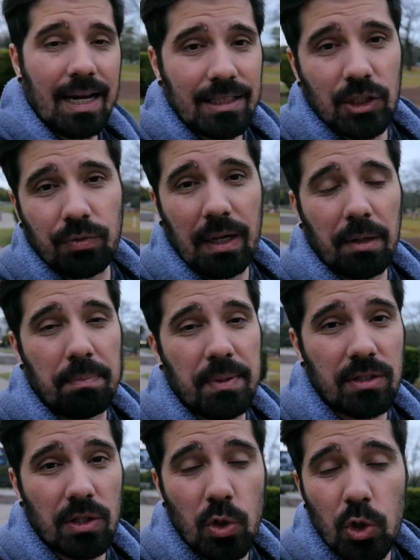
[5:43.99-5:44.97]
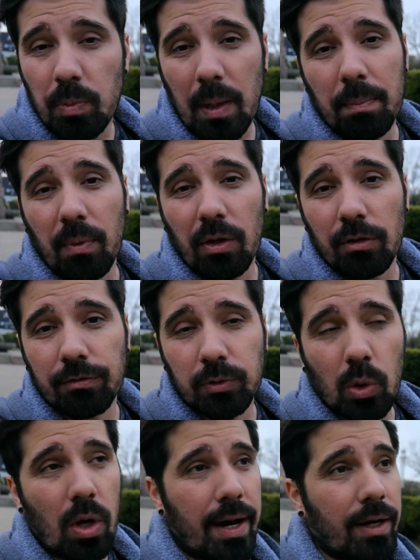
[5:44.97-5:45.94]
I just found a piece of newspaper on the
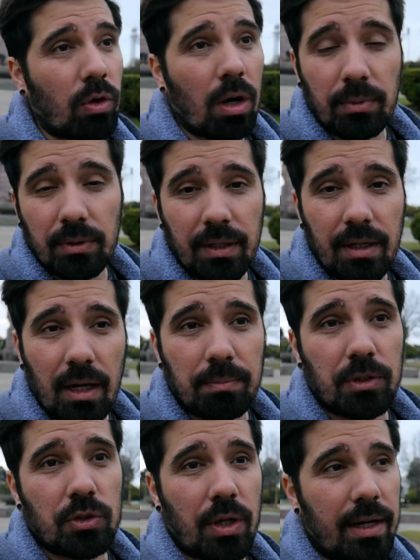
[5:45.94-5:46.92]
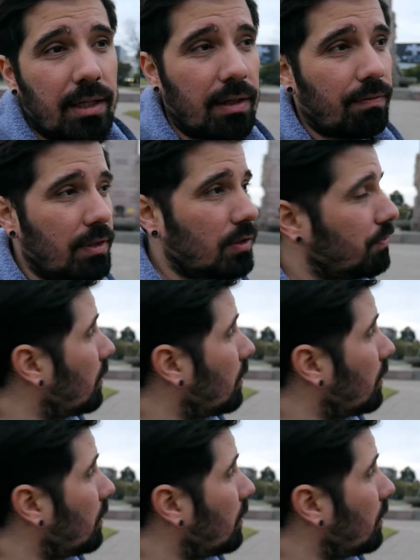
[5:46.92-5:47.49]
floor. I crumbled it up to try to give this